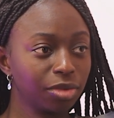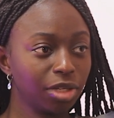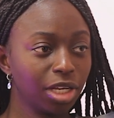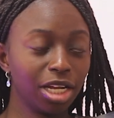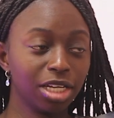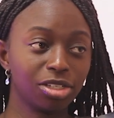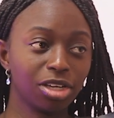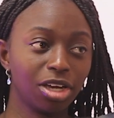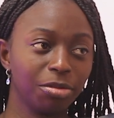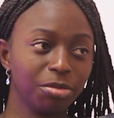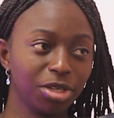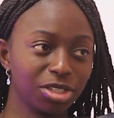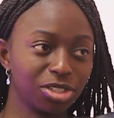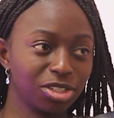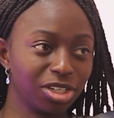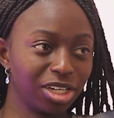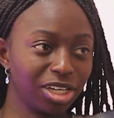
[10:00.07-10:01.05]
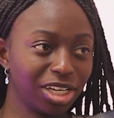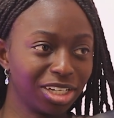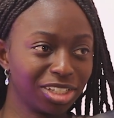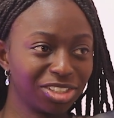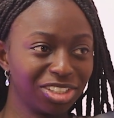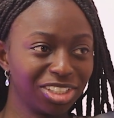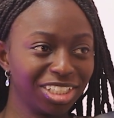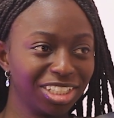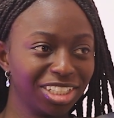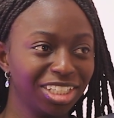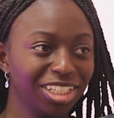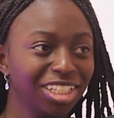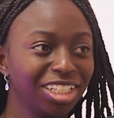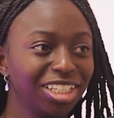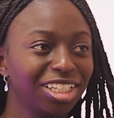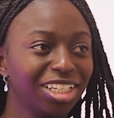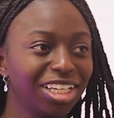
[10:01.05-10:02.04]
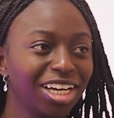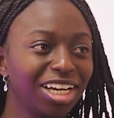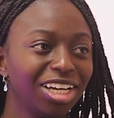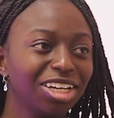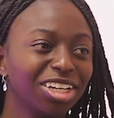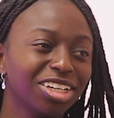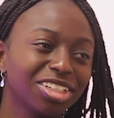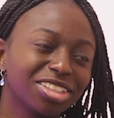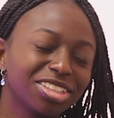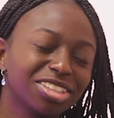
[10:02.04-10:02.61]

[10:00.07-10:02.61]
And I saw him yesterday, actually. Oh, yeah, how was